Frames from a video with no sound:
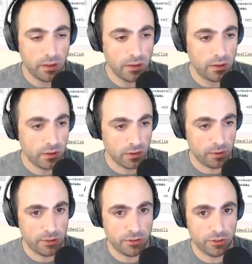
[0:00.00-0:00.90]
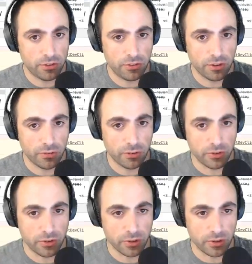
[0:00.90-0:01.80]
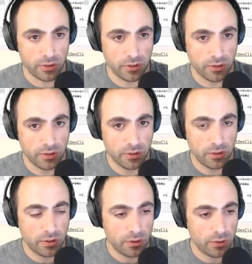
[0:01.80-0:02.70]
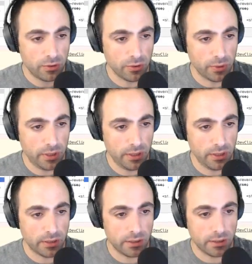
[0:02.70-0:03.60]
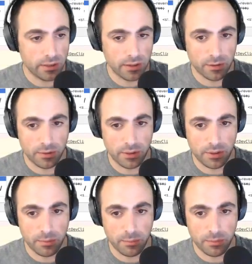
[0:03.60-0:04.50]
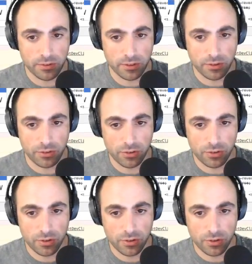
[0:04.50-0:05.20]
No, the message itself is good. So here, in the message,